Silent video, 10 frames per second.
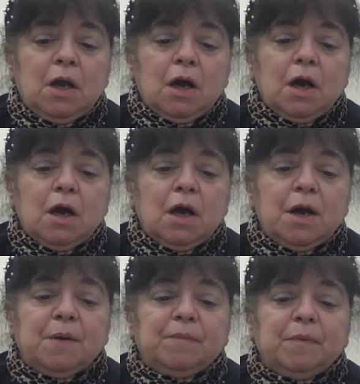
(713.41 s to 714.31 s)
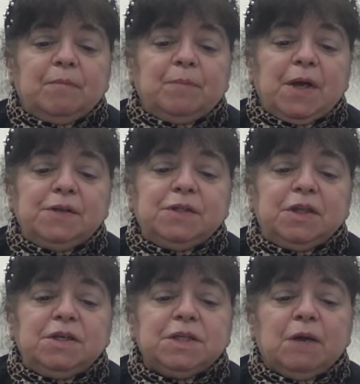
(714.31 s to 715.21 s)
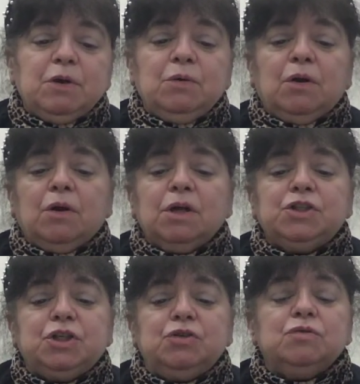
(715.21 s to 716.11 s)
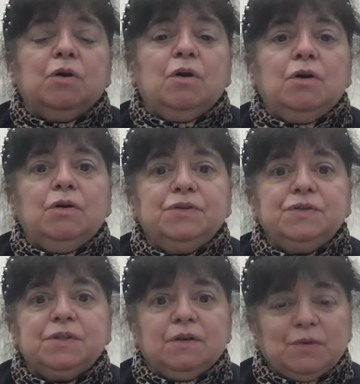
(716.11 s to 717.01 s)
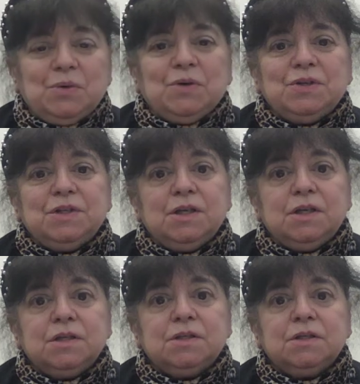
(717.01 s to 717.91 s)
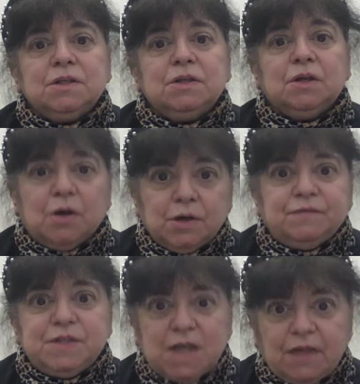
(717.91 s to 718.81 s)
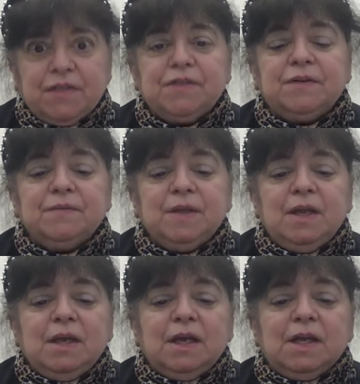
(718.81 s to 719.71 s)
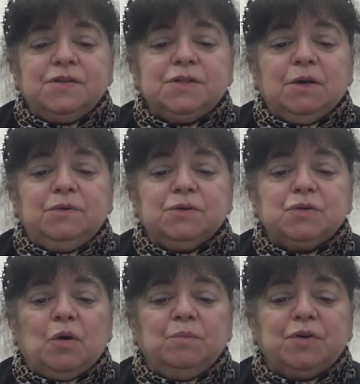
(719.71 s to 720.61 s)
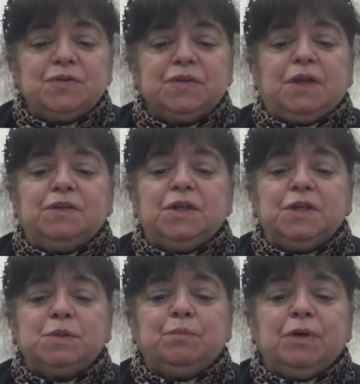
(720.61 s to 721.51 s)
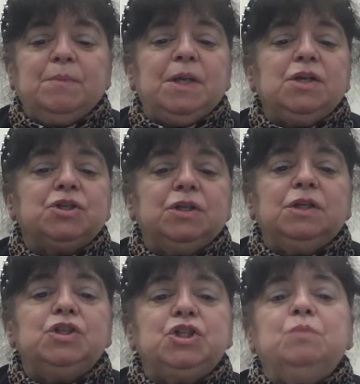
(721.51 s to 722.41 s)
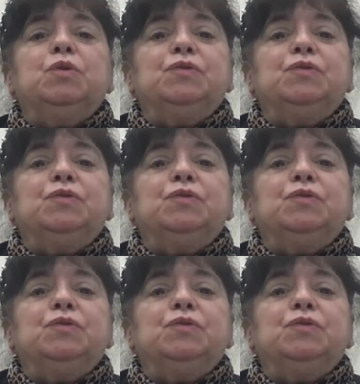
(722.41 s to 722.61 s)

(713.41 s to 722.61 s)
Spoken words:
But the tarot card she draws, of course, is the card of death. And so there's almost like this premonition that she will